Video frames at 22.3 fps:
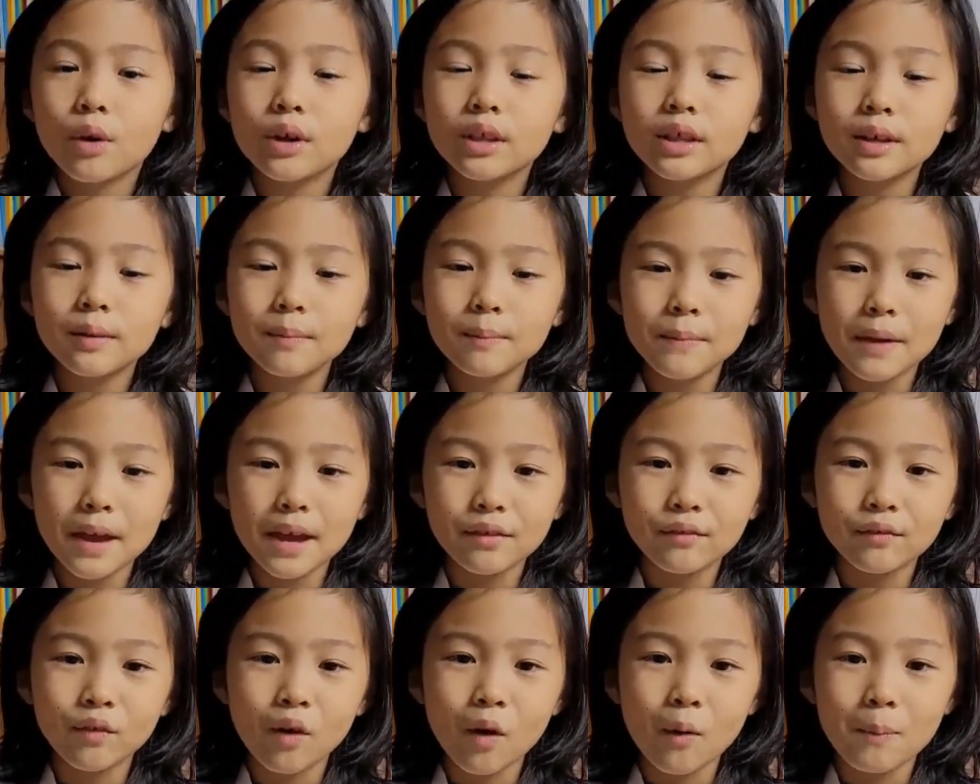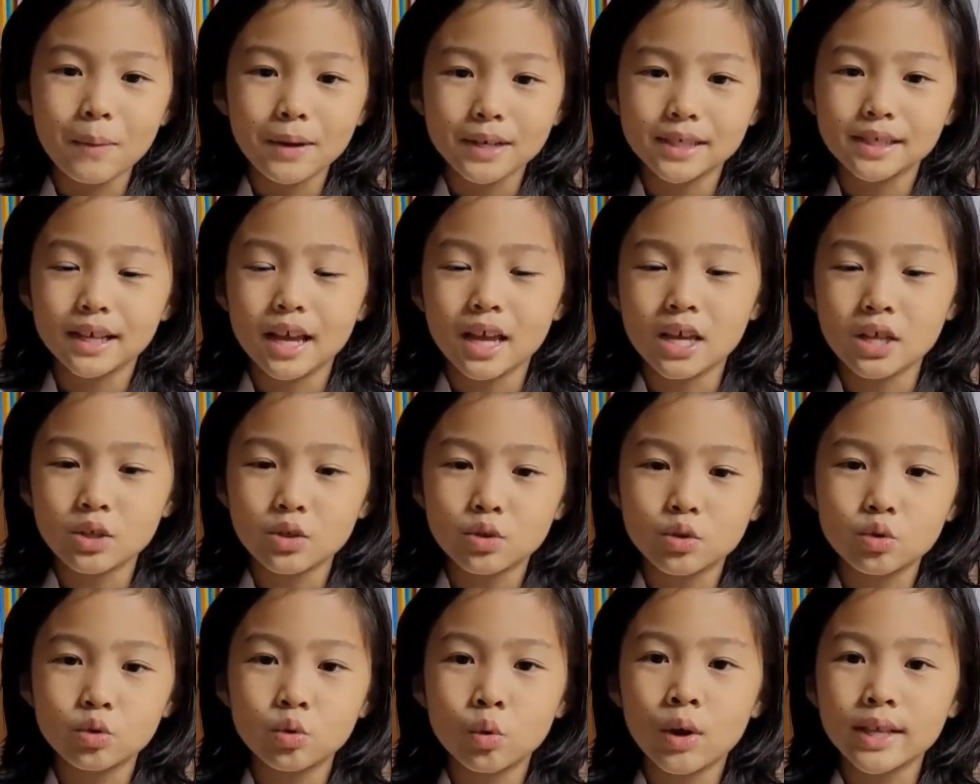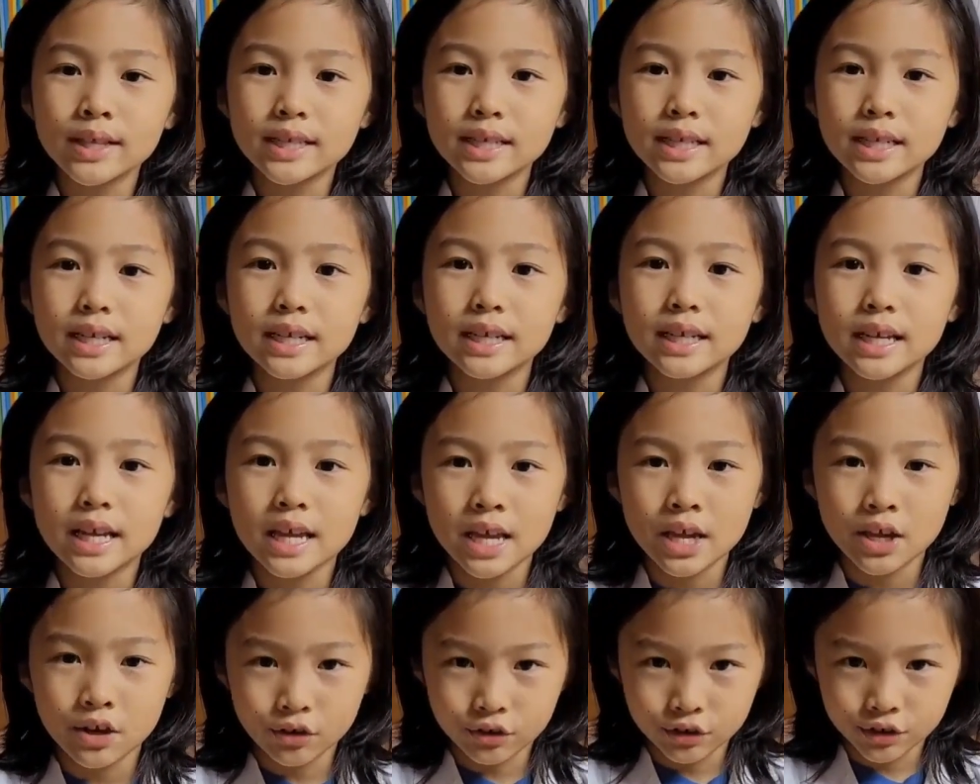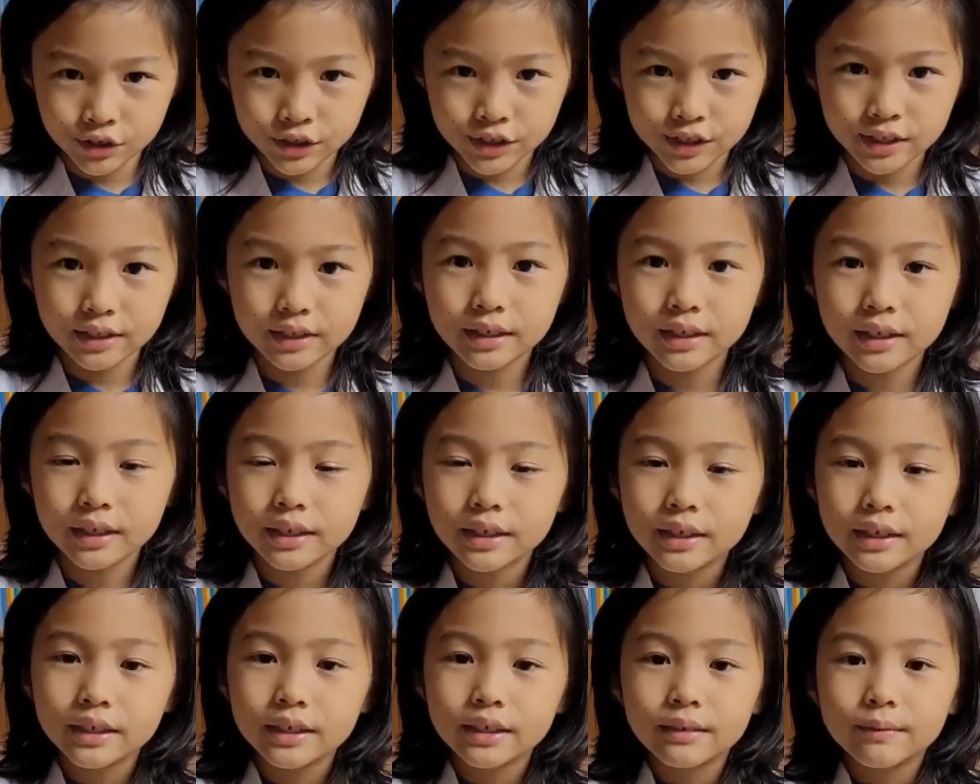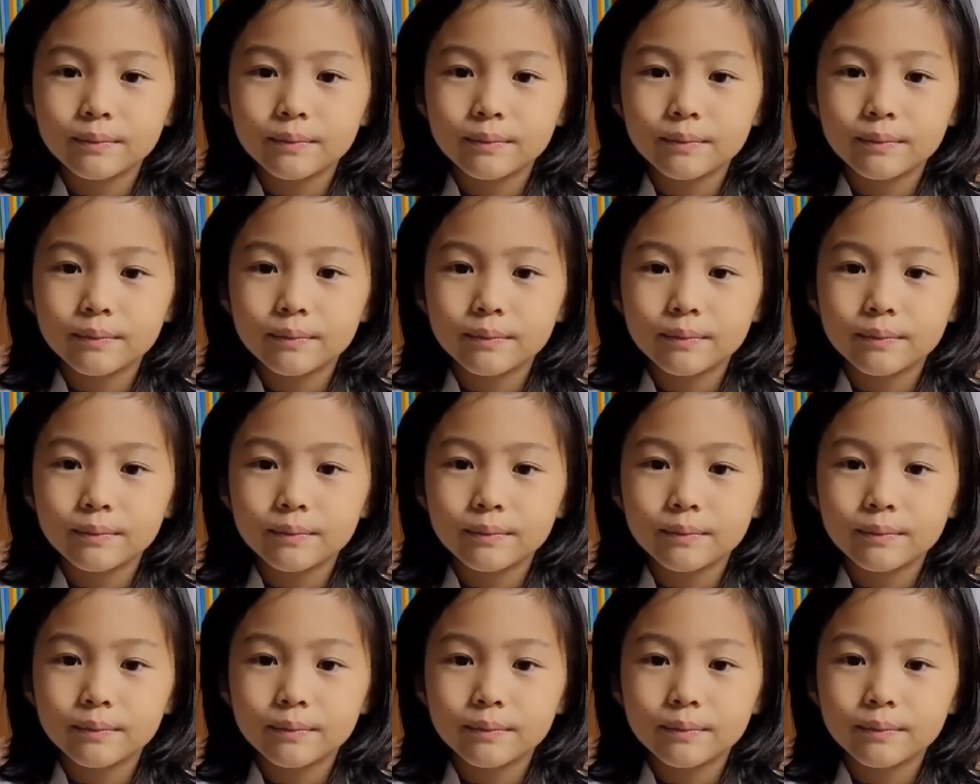I want to make robots in 20 years